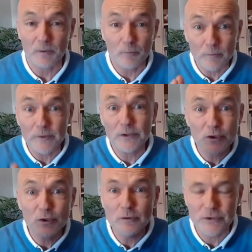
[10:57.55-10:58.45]
will we
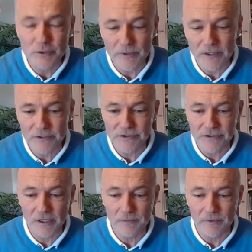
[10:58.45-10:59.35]
choose to be his
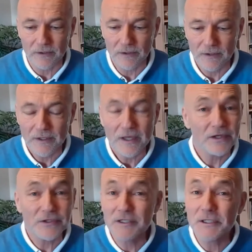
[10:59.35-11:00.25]
disciple. You see,